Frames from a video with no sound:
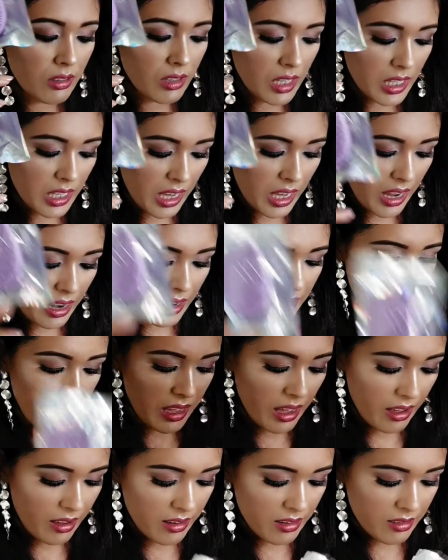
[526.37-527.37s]
really
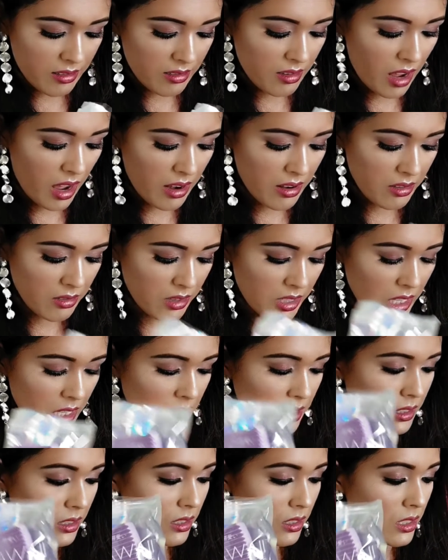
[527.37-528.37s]
handy, and I don't
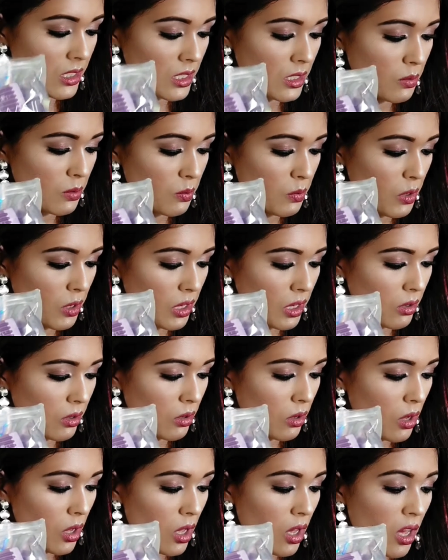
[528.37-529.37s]
think this product
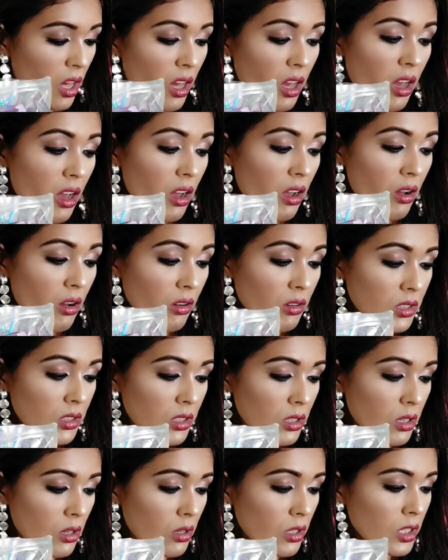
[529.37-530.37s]
costs a lot.